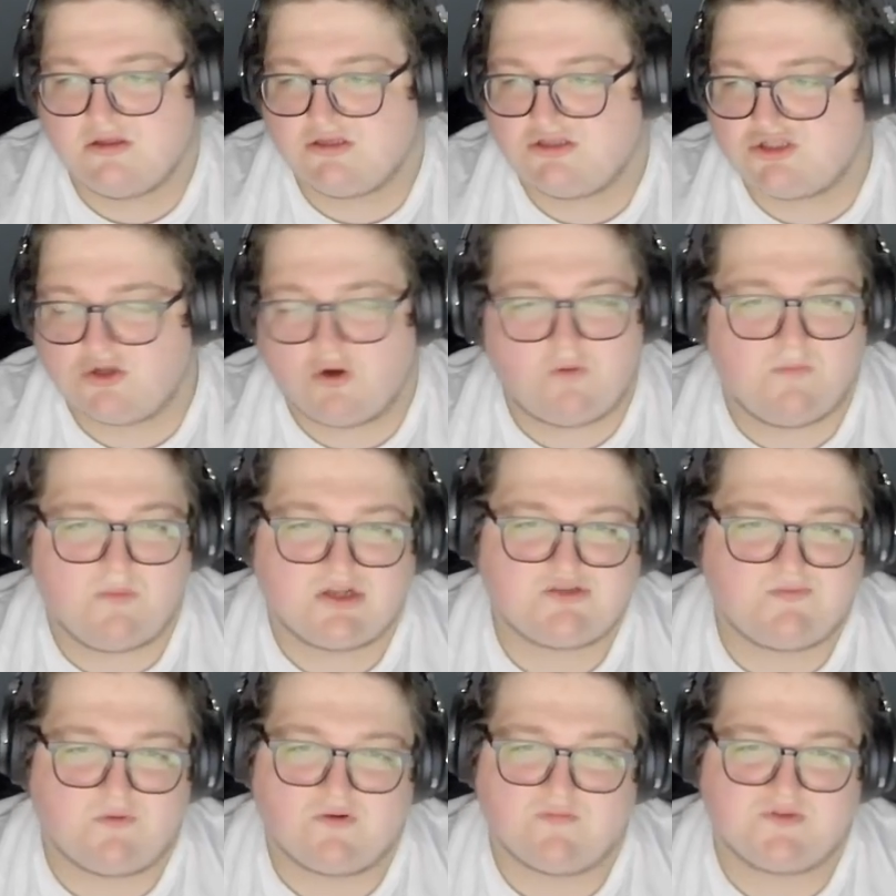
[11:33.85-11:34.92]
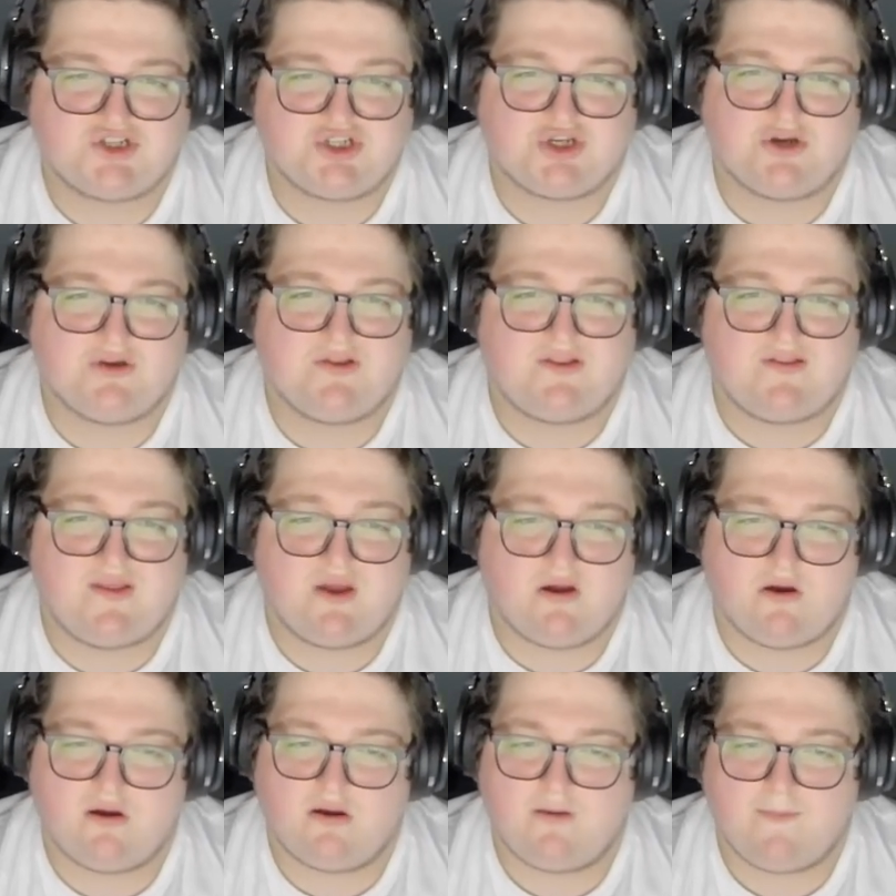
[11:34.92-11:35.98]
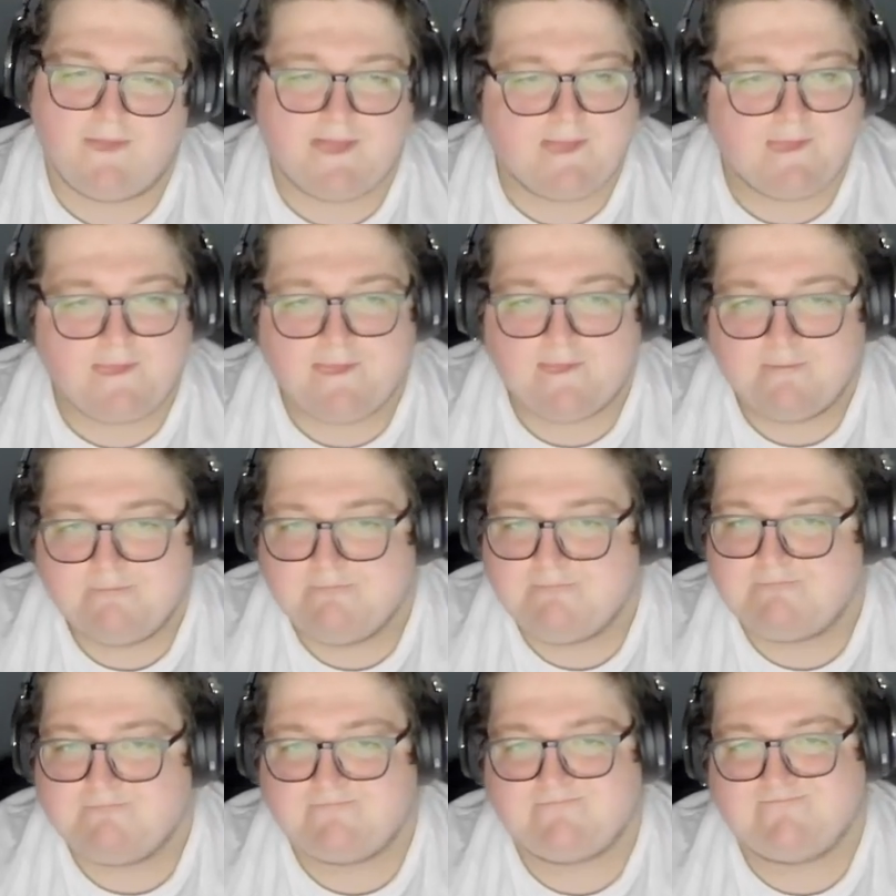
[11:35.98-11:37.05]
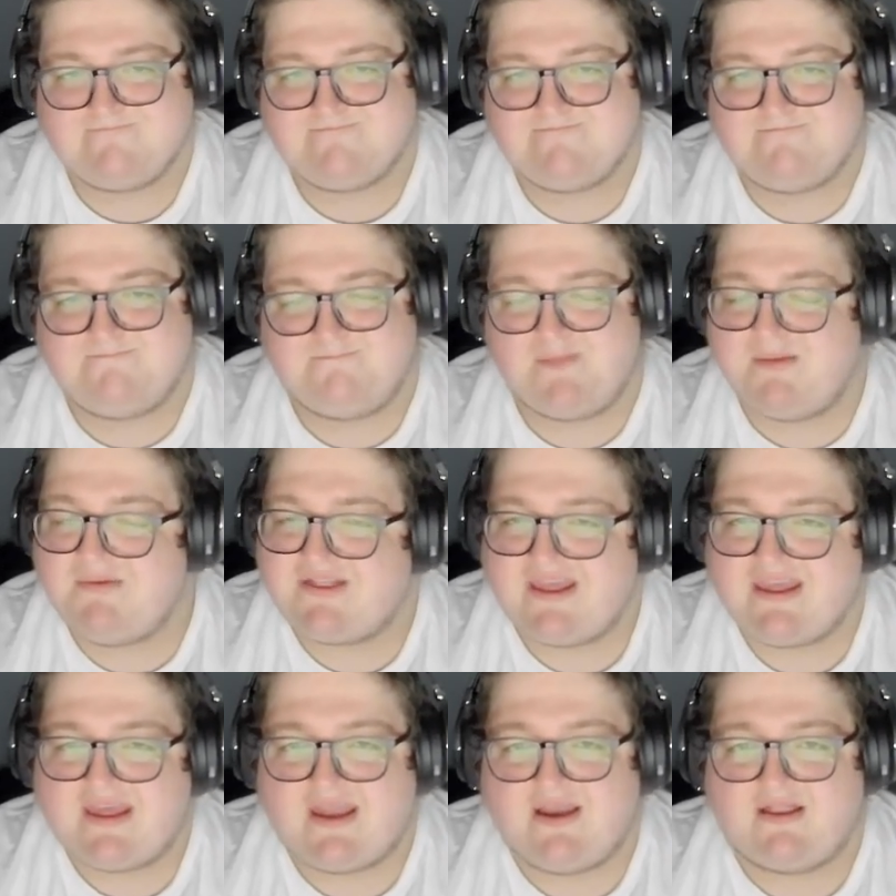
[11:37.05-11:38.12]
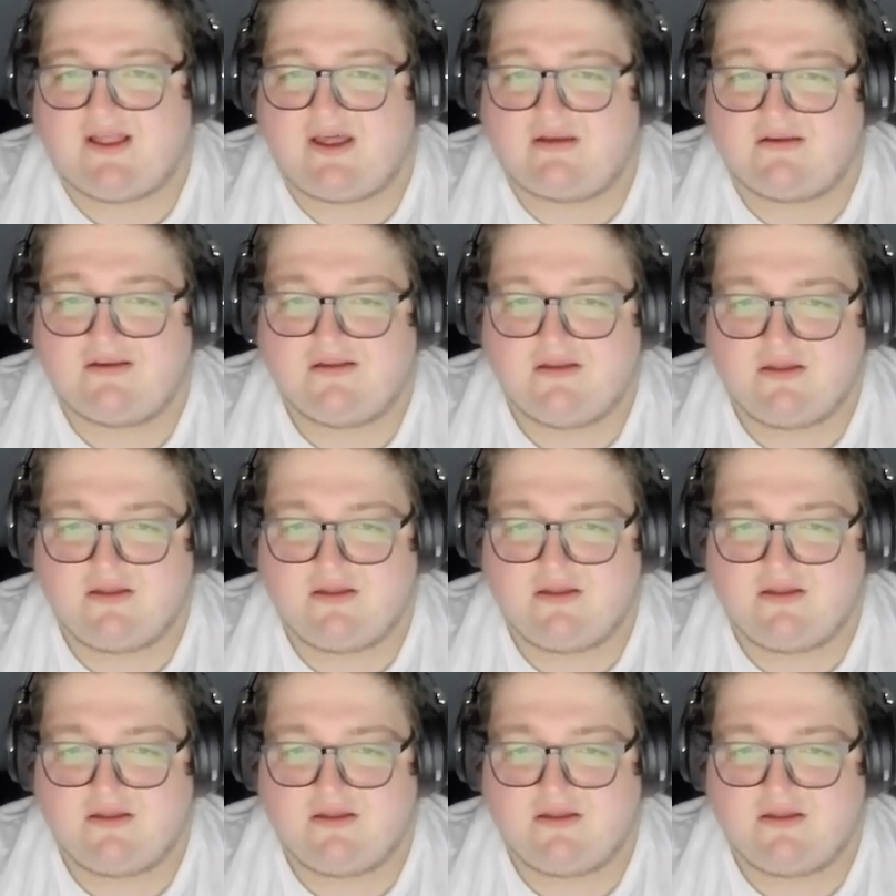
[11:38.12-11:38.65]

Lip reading: so much more mature than they are. Maybe they get a letter.